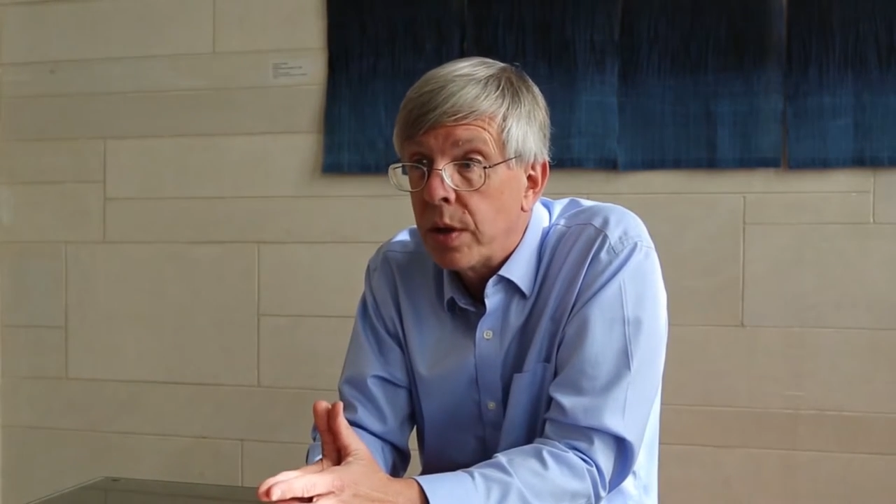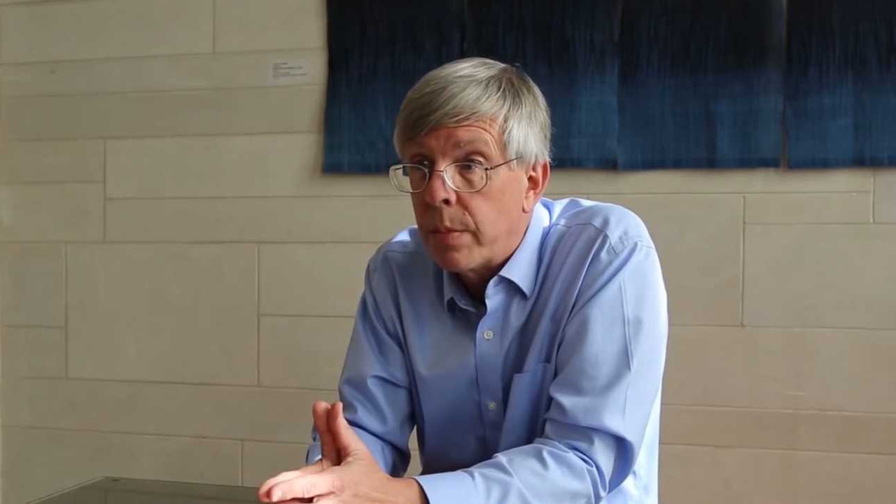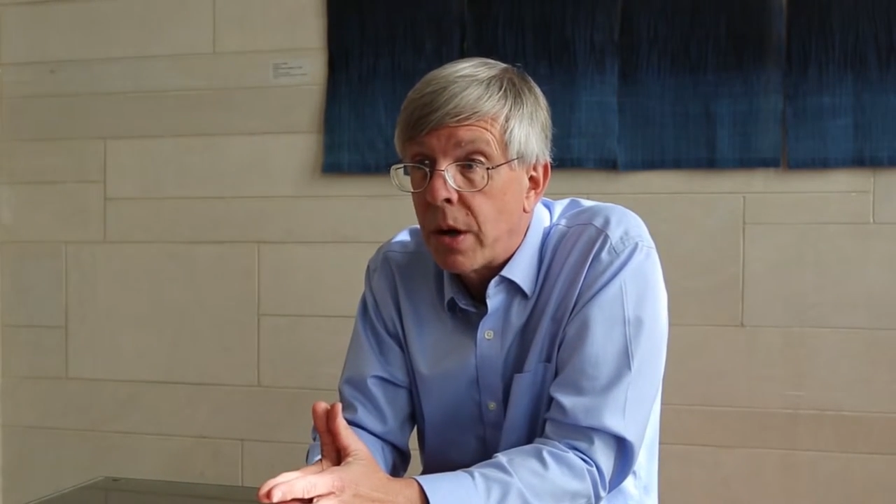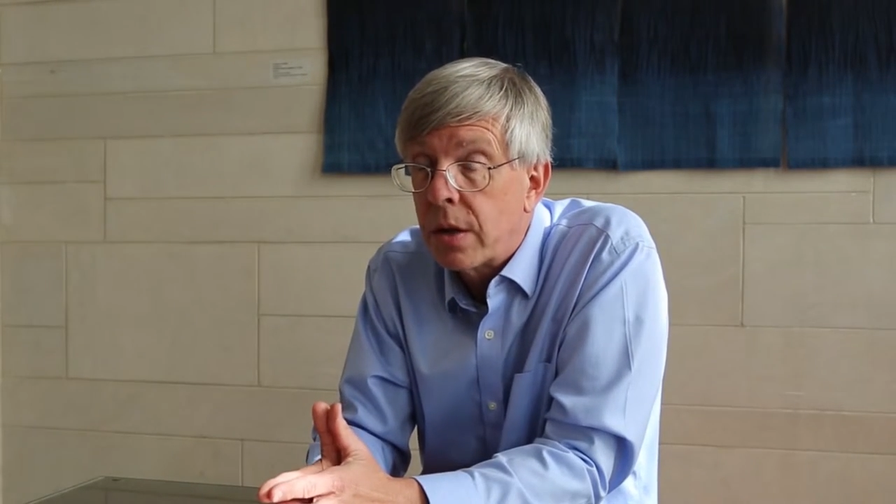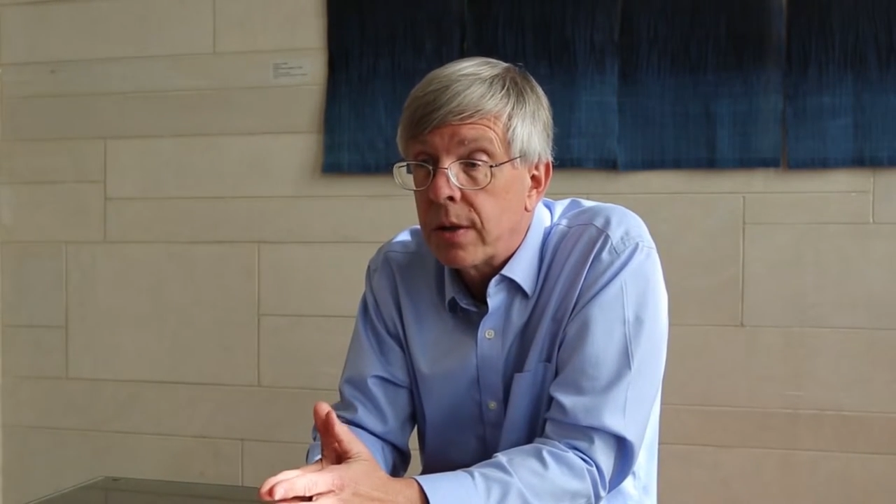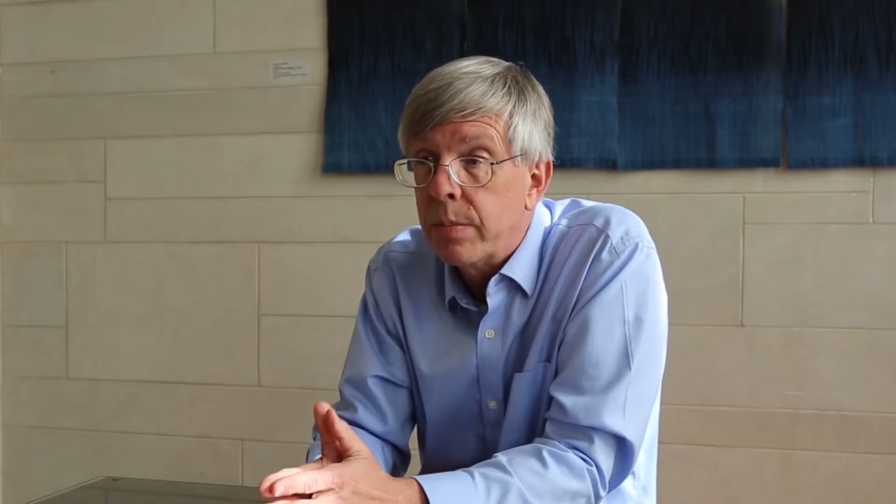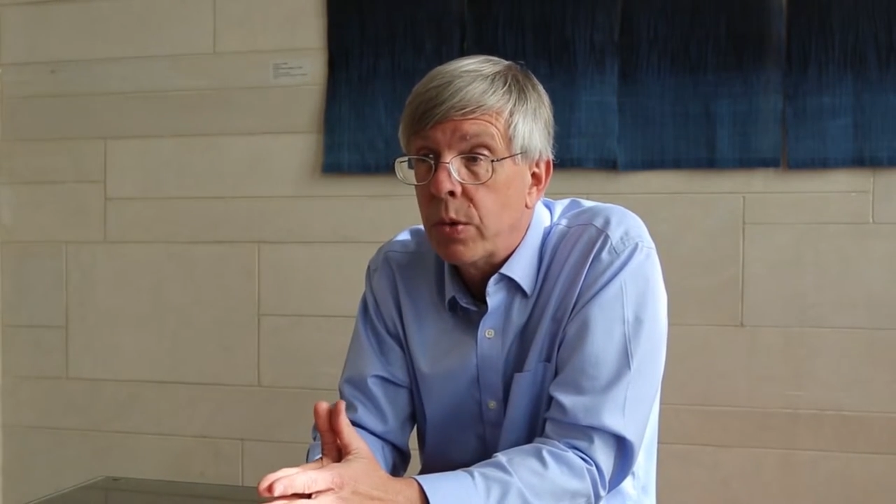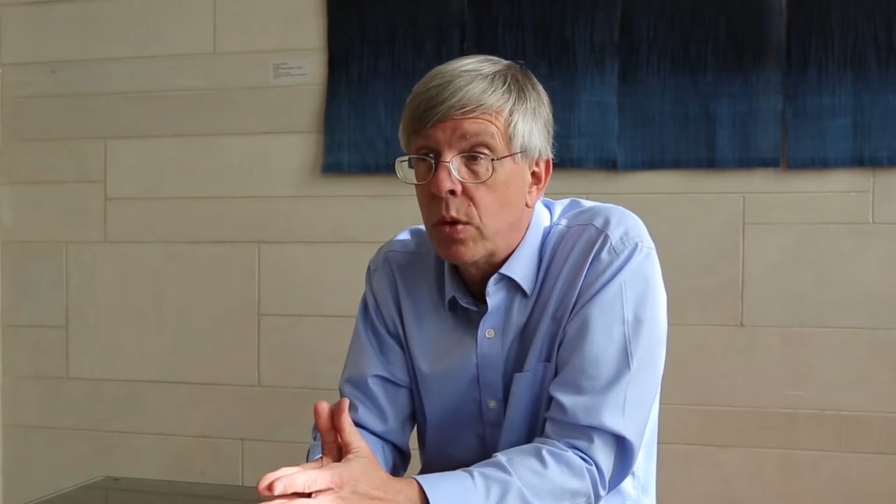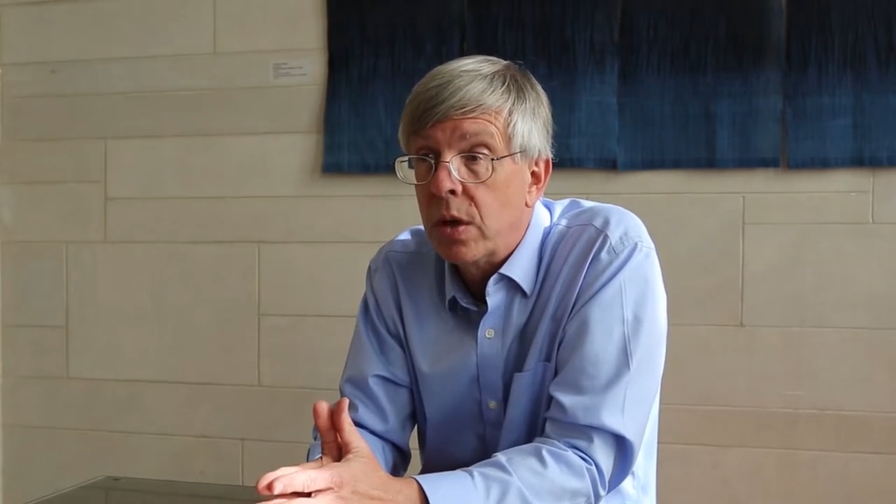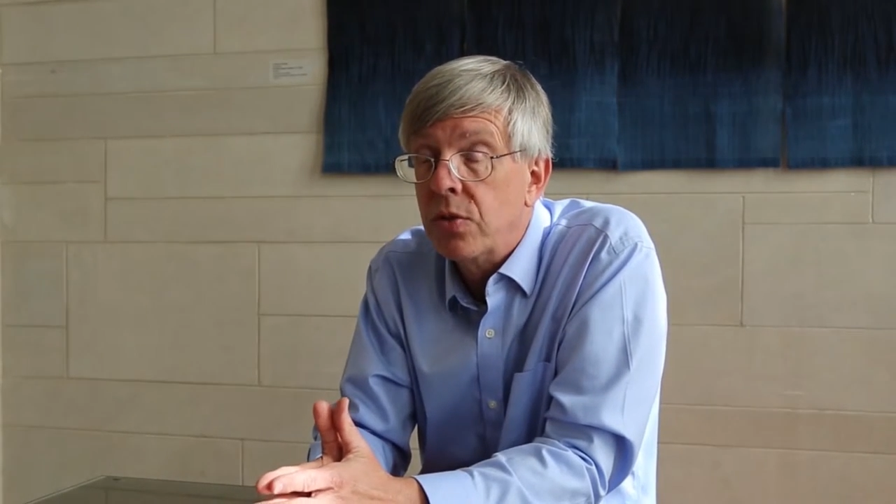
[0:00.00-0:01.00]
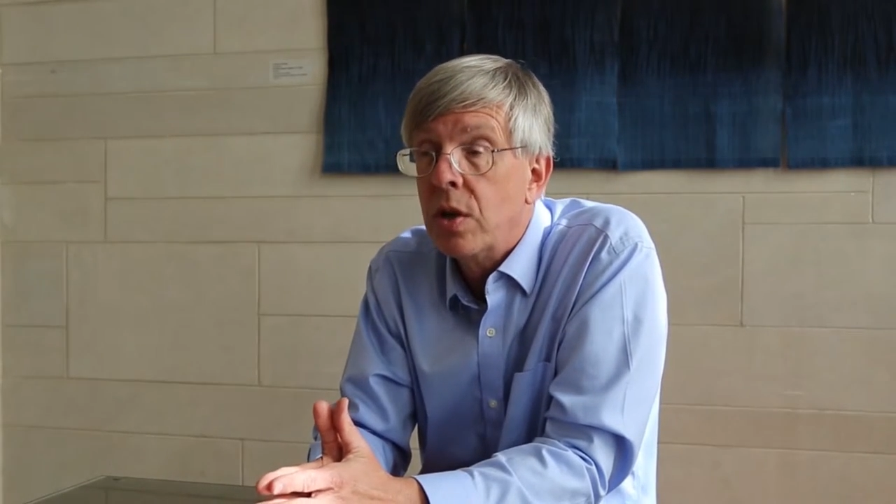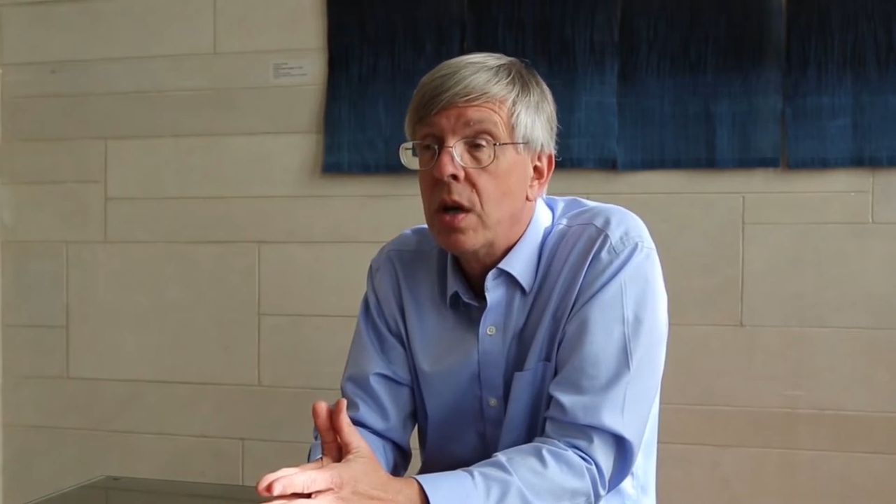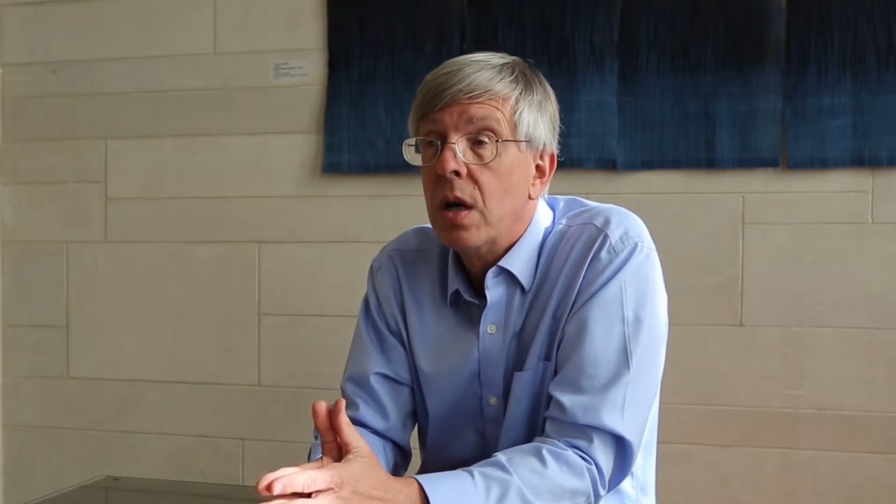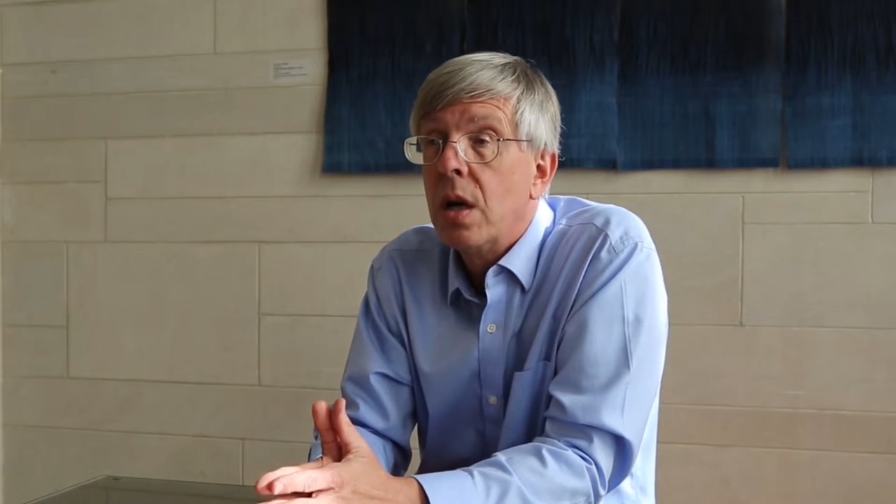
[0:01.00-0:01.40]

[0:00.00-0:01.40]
the marker boards.